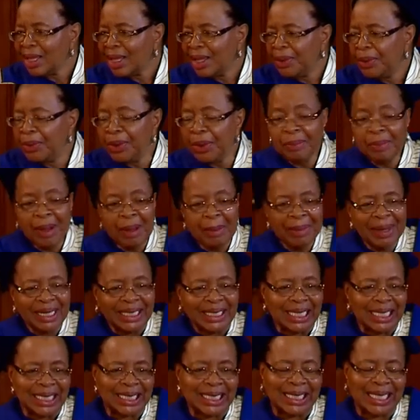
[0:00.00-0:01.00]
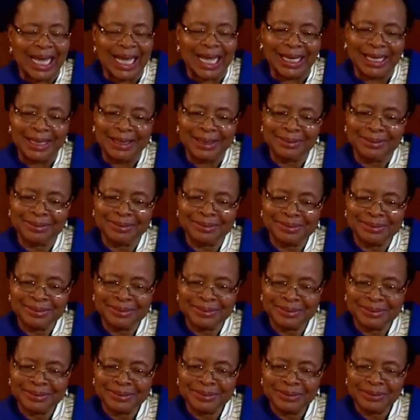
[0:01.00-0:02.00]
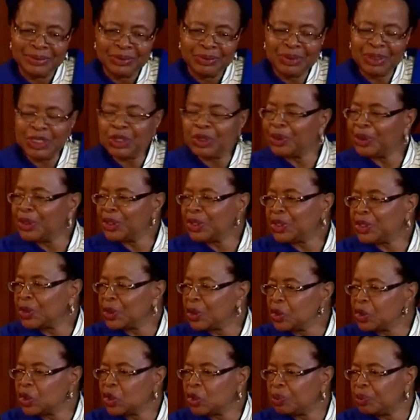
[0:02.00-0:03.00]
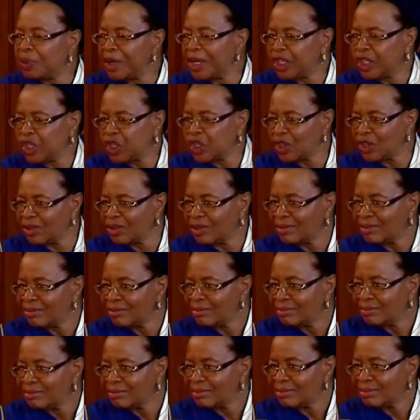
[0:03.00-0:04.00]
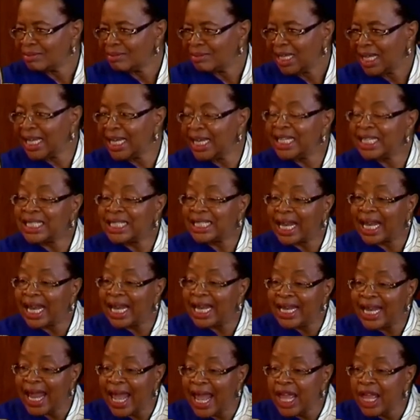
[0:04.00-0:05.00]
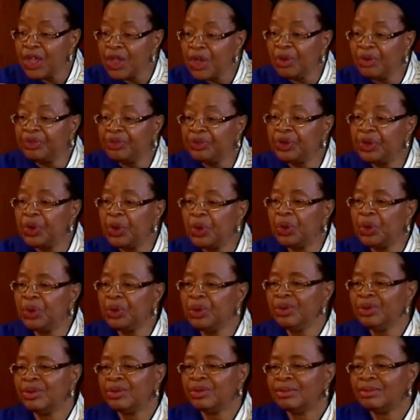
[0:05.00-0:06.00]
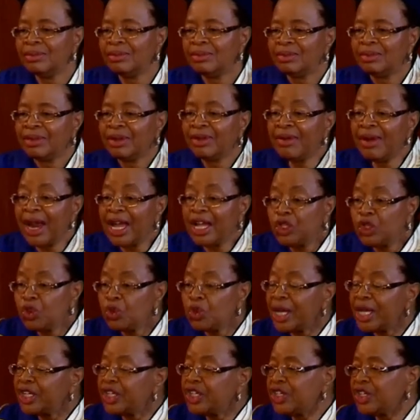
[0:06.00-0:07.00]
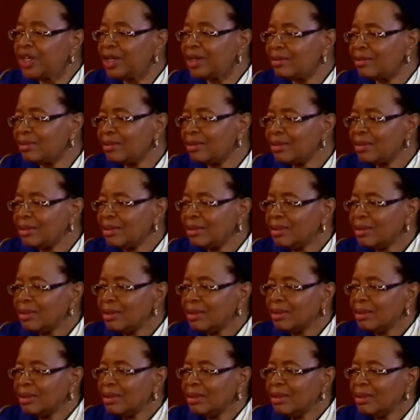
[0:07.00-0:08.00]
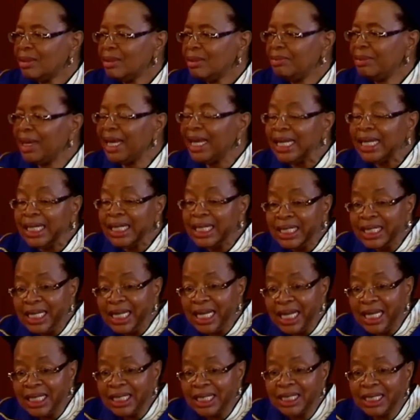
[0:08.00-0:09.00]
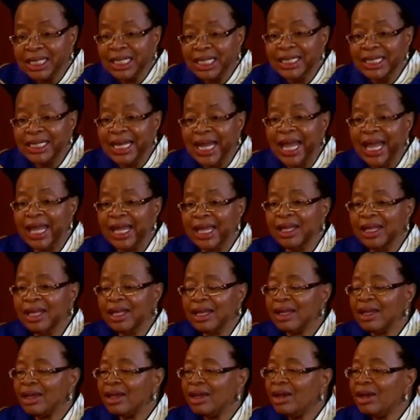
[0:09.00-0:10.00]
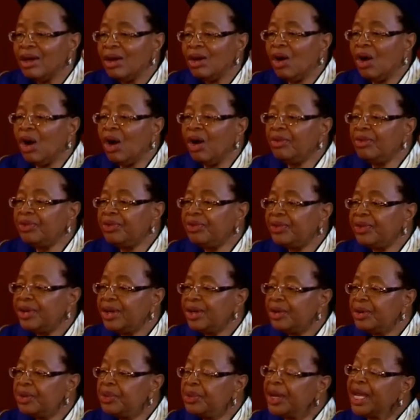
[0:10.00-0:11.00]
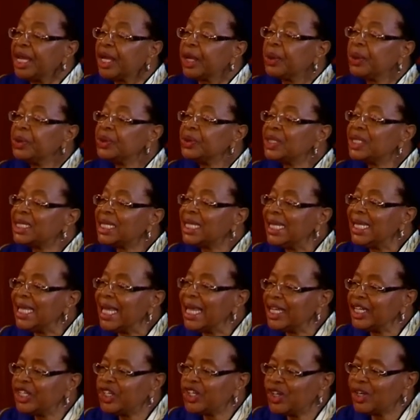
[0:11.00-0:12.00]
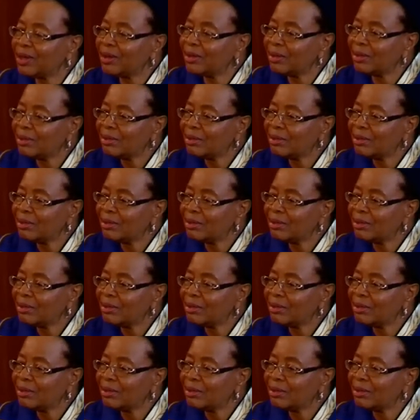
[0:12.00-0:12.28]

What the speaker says: remember this day, which was so special. It is the day of your graduation, but it is the day of reconciliation.